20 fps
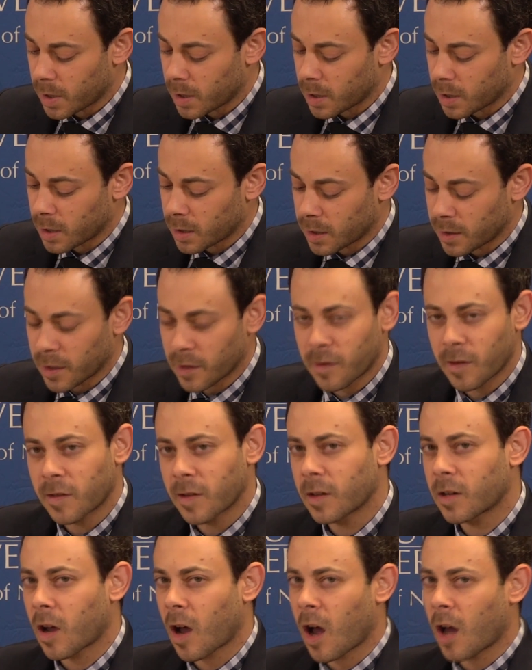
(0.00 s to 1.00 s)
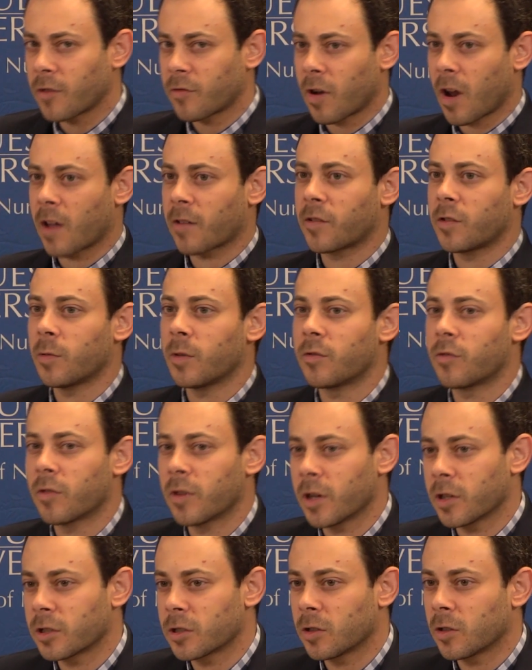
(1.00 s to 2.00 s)
This is in contrast to a
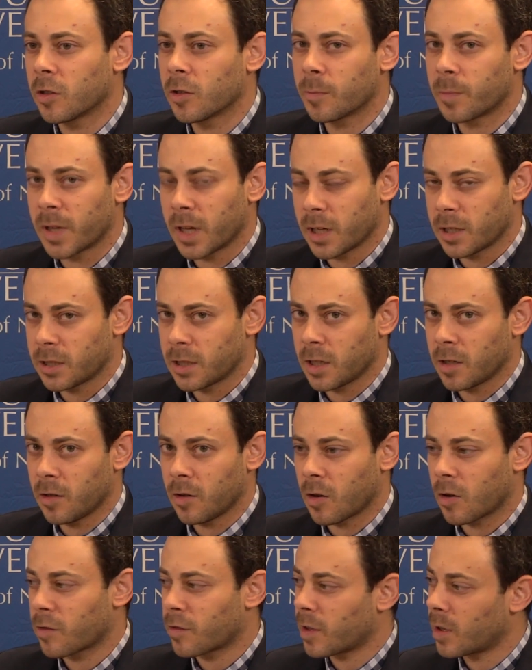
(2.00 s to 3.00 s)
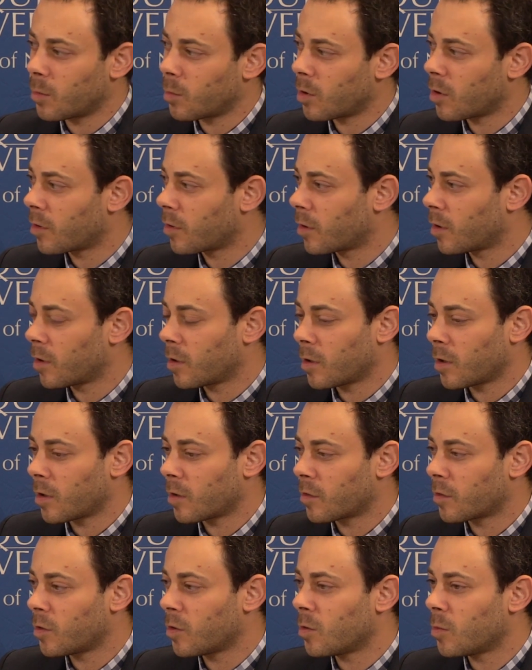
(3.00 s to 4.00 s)
traditional PhD in nursing where
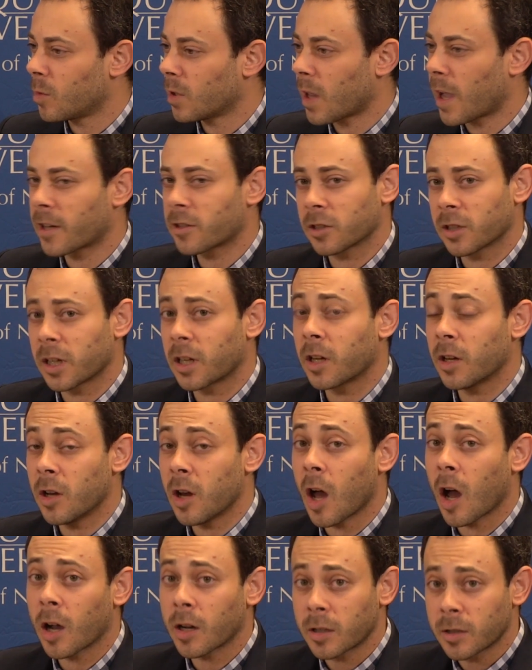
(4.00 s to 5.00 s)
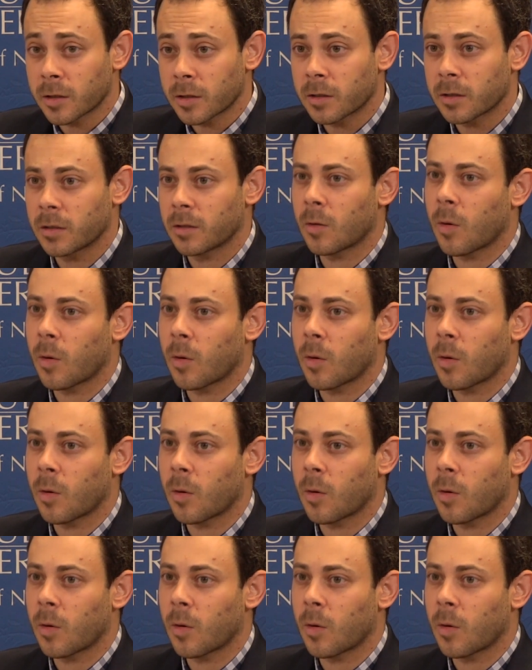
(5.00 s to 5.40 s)
a student will actually conduct